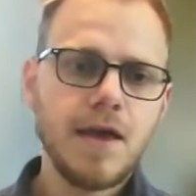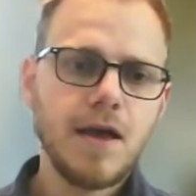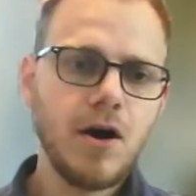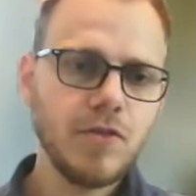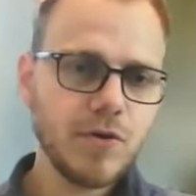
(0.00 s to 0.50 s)

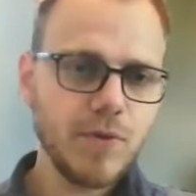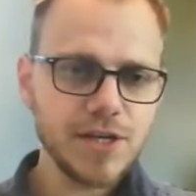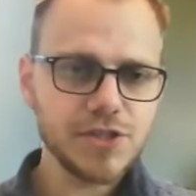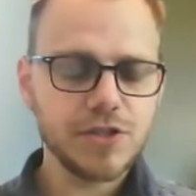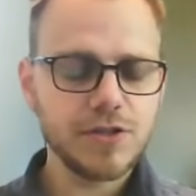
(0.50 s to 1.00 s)
On the
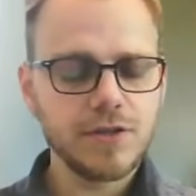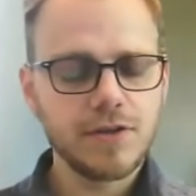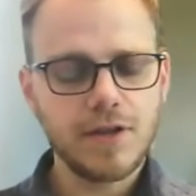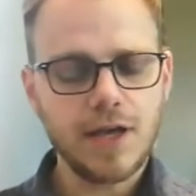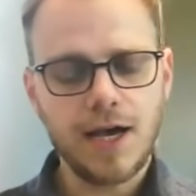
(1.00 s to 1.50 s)
question
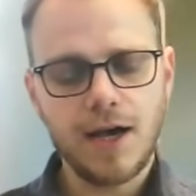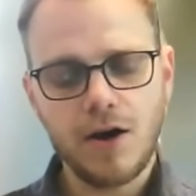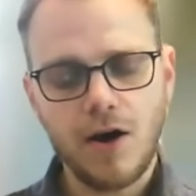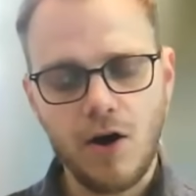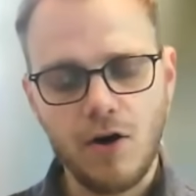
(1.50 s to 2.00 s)

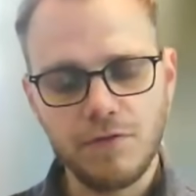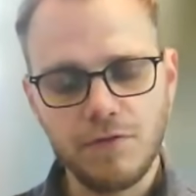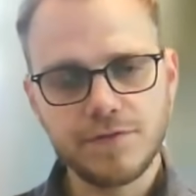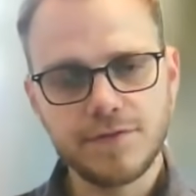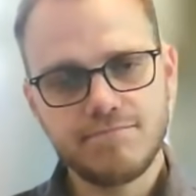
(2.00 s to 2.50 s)
of
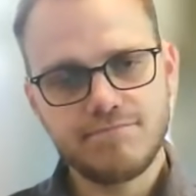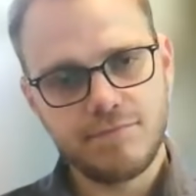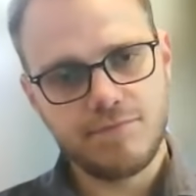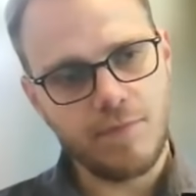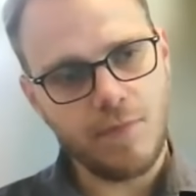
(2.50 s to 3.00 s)

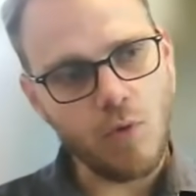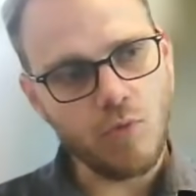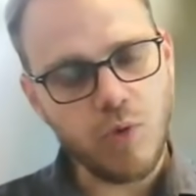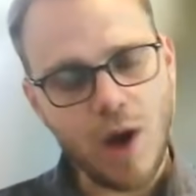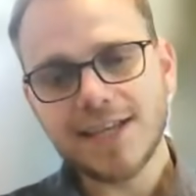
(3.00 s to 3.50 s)

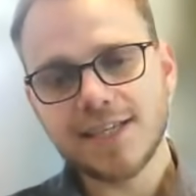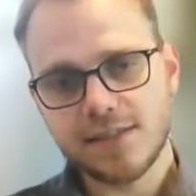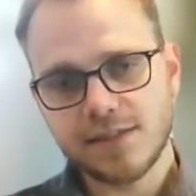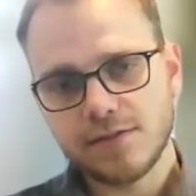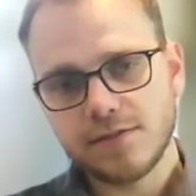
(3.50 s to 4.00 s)

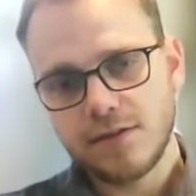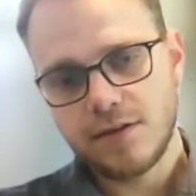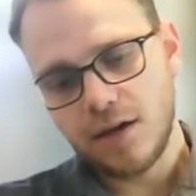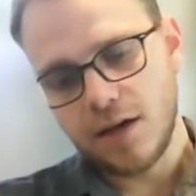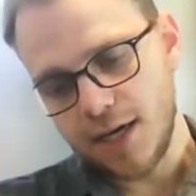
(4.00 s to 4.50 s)
race
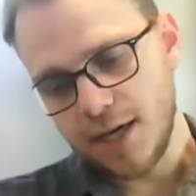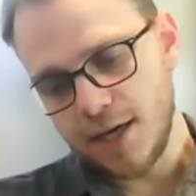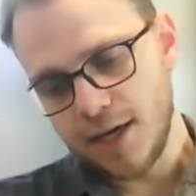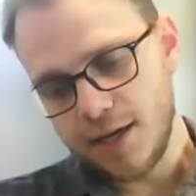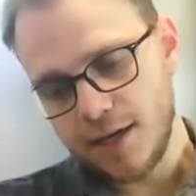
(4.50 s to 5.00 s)

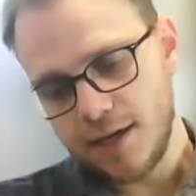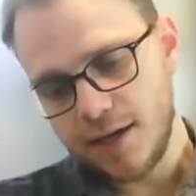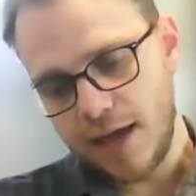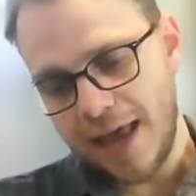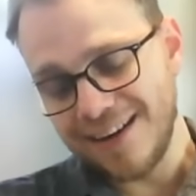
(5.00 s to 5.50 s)

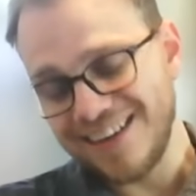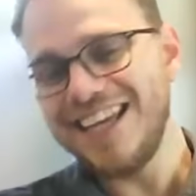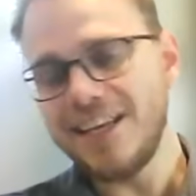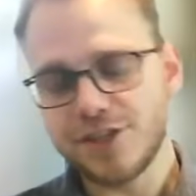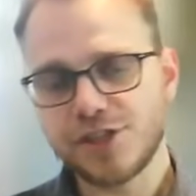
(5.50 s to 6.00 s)
and
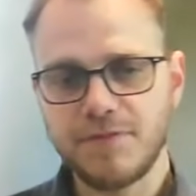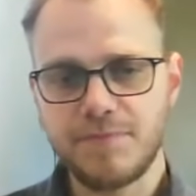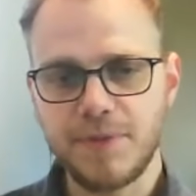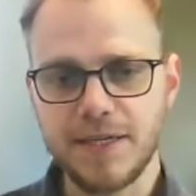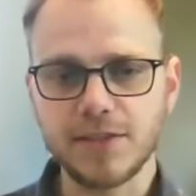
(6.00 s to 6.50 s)
leadership
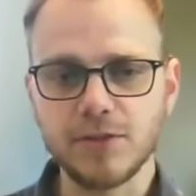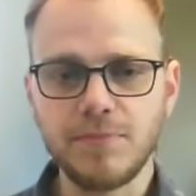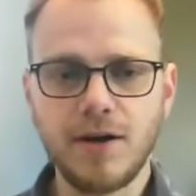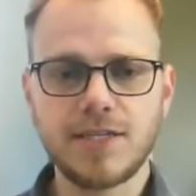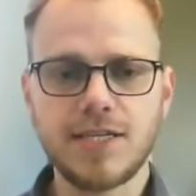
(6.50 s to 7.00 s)
of political
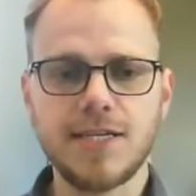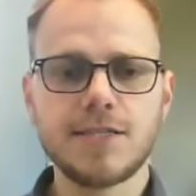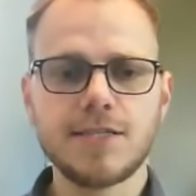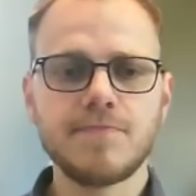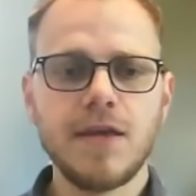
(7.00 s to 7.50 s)

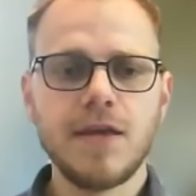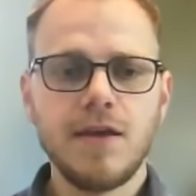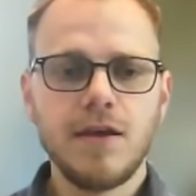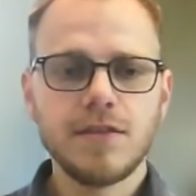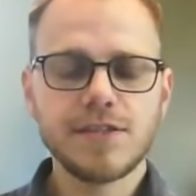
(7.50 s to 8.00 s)
parties,
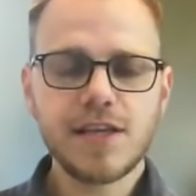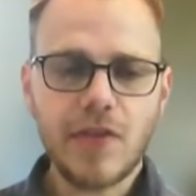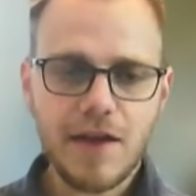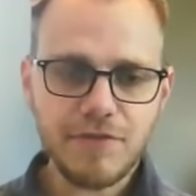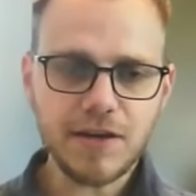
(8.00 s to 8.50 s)
the South
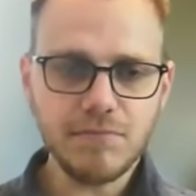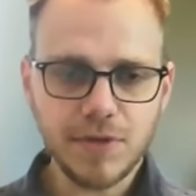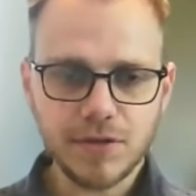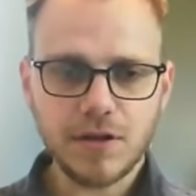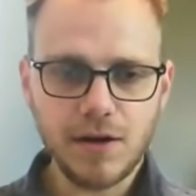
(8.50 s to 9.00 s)
African
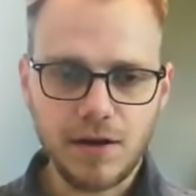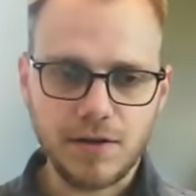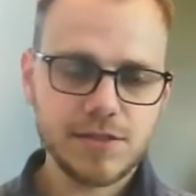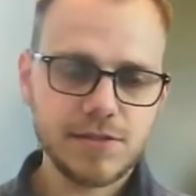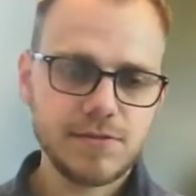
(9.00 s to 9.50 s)
middle class,